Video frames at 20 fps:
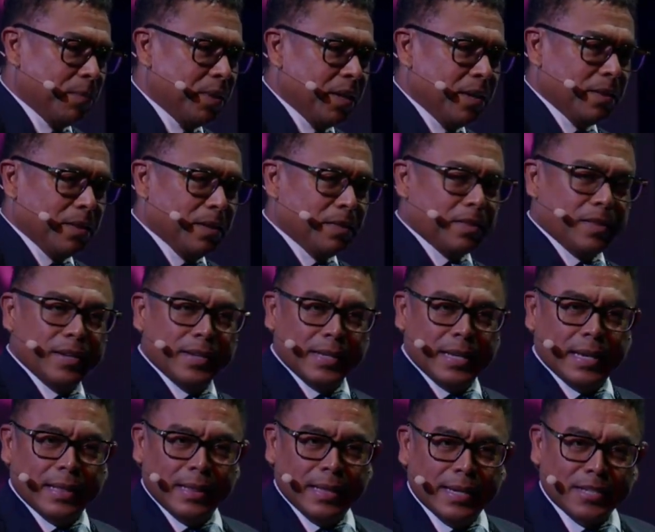the thing that
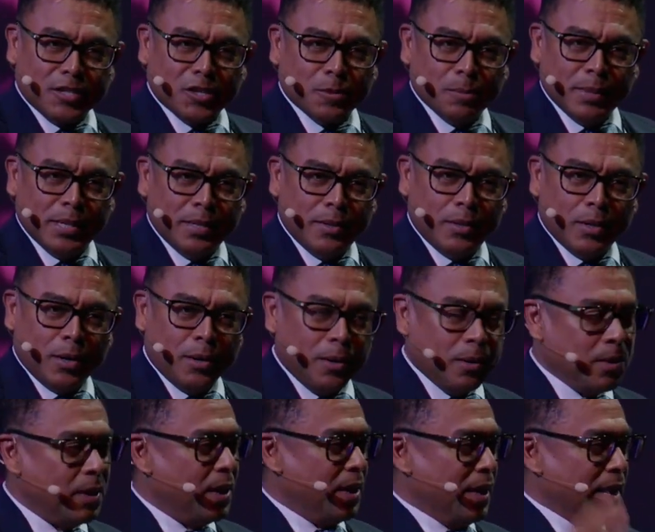lets me know
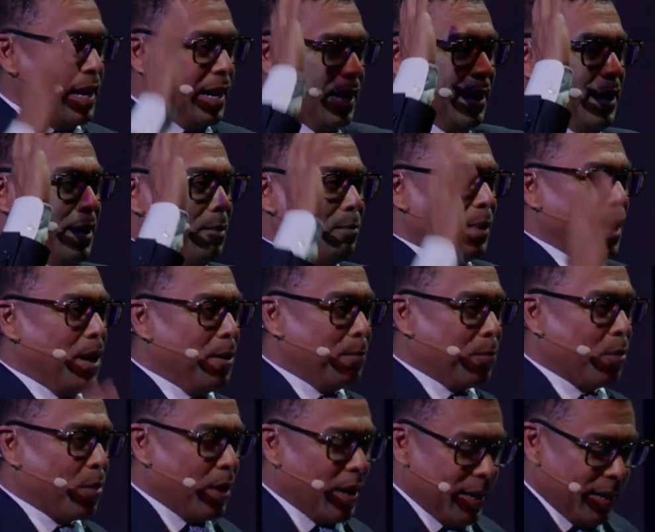I am
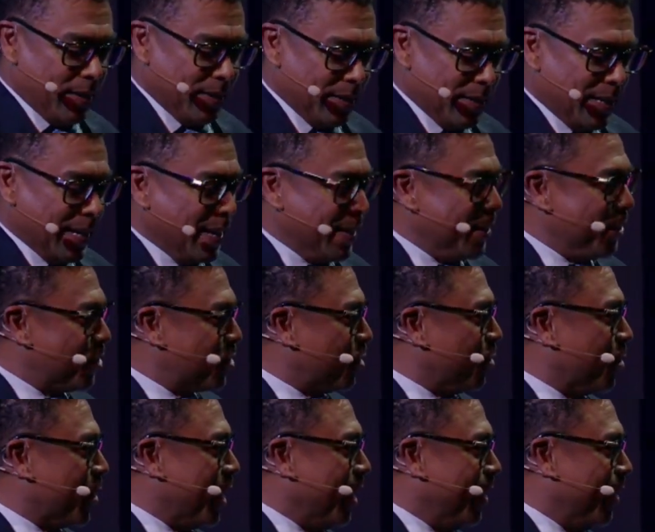upright, that is
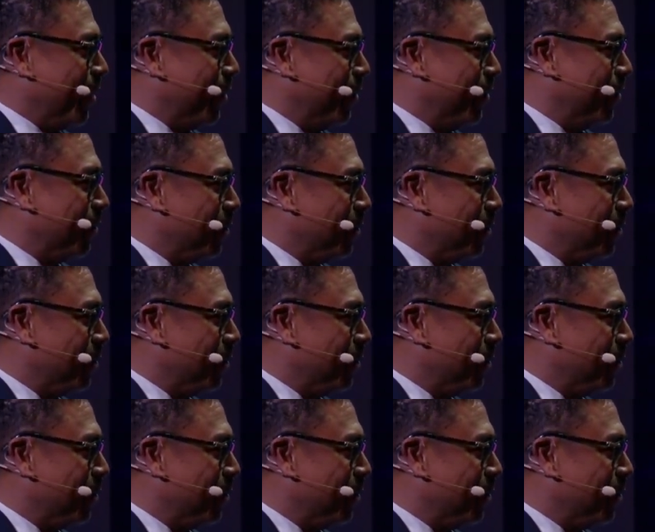ground,